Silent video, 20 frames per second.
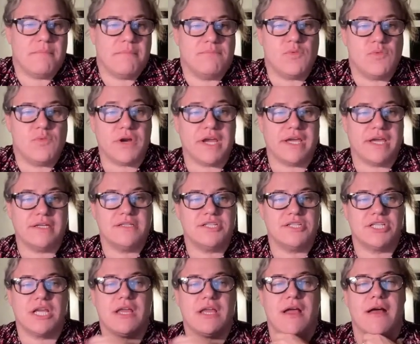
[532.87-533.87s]

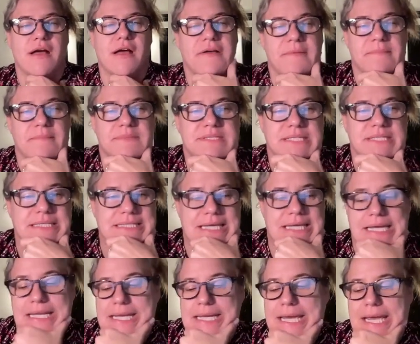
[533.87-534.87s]
Mortgage,
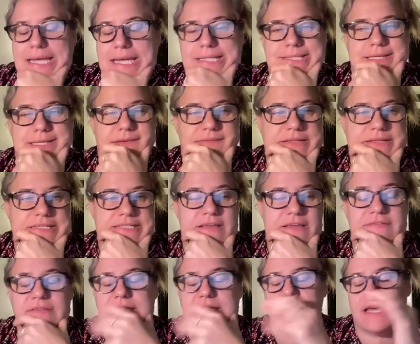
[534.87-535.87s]

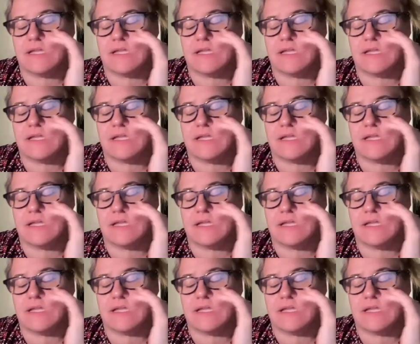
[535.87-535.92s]
688.77.